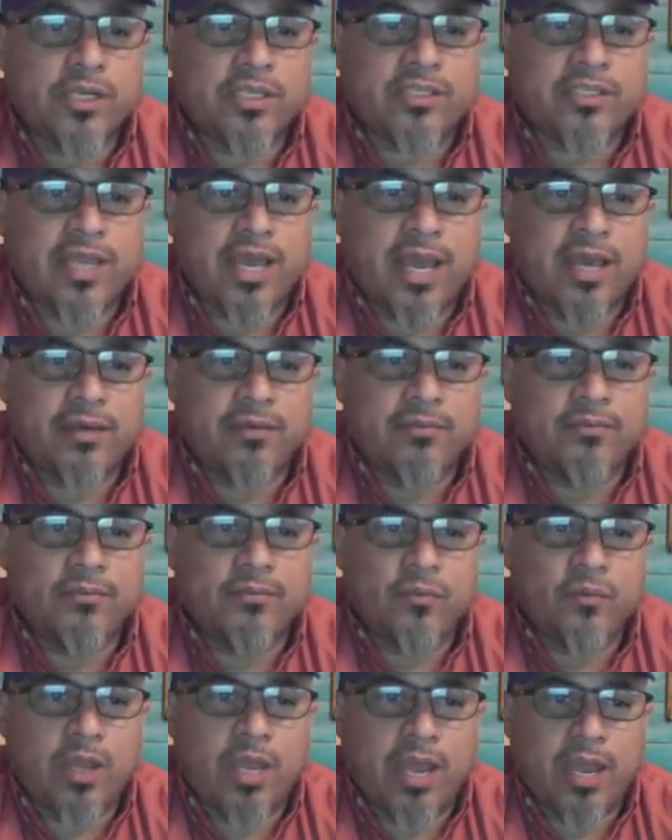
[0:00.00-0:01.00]
Notice
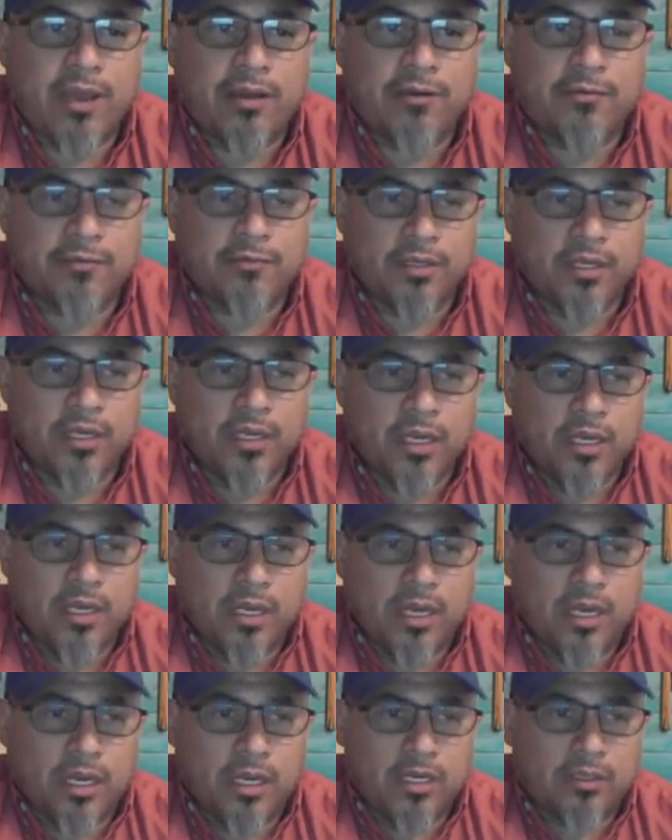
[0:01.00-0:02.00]
that we have
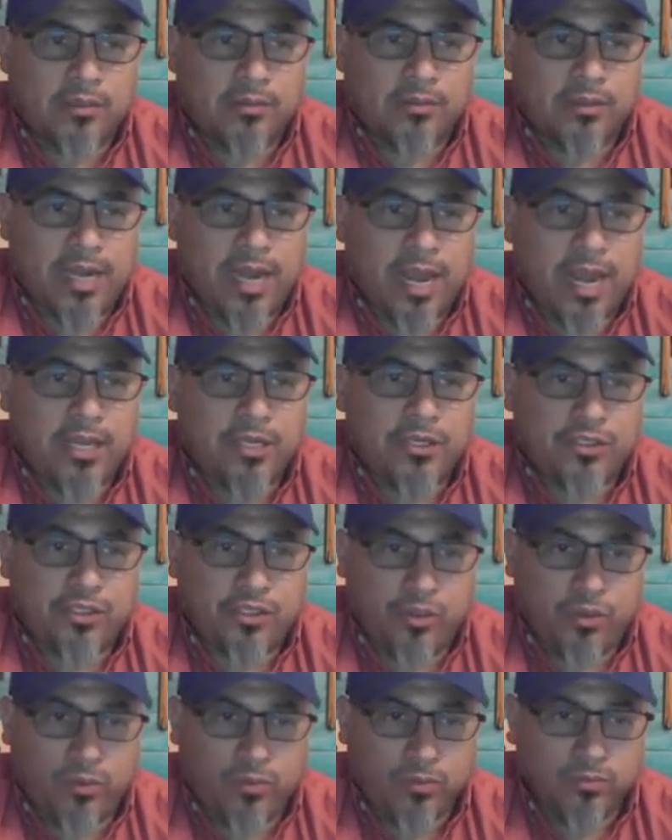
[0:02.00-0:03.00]
an
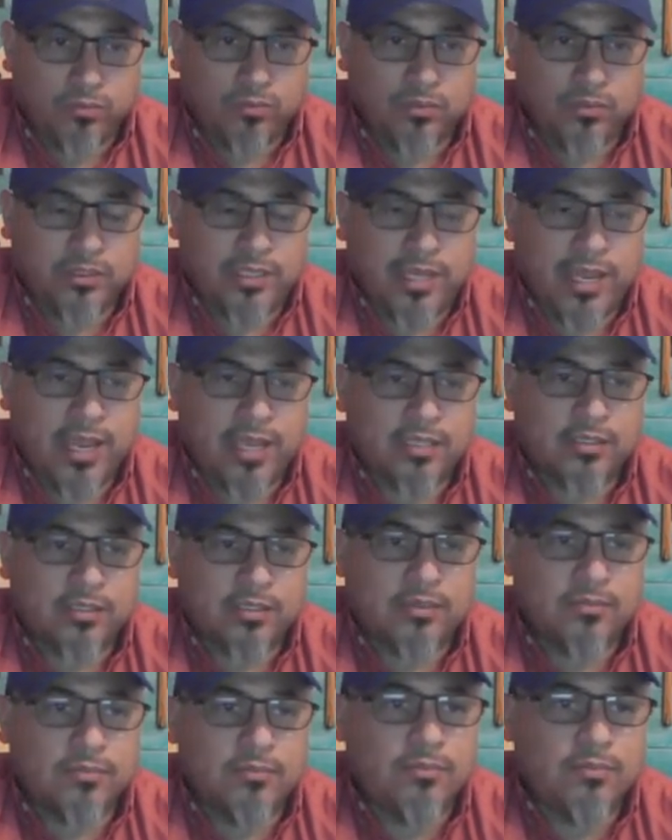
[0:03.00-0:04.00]
H2
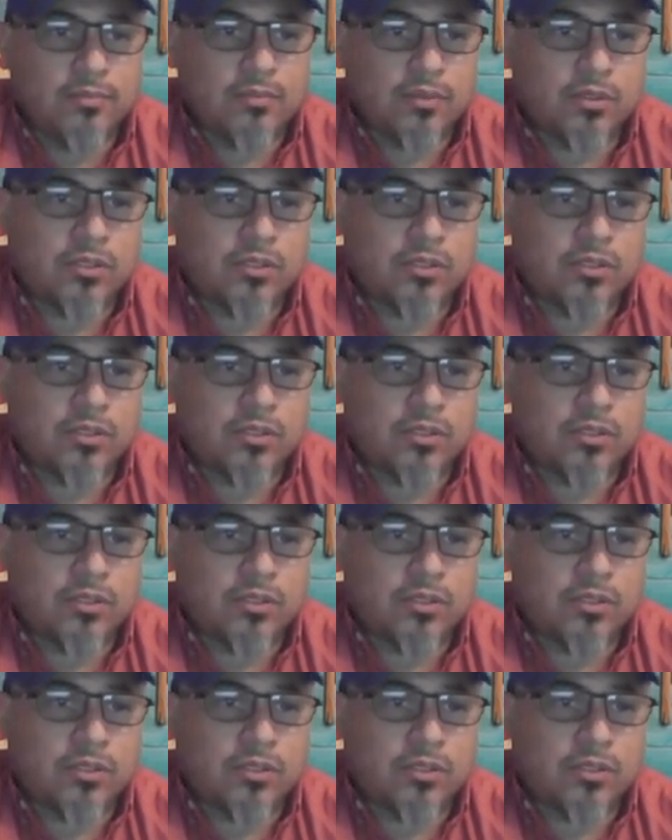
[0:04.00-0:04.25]
tags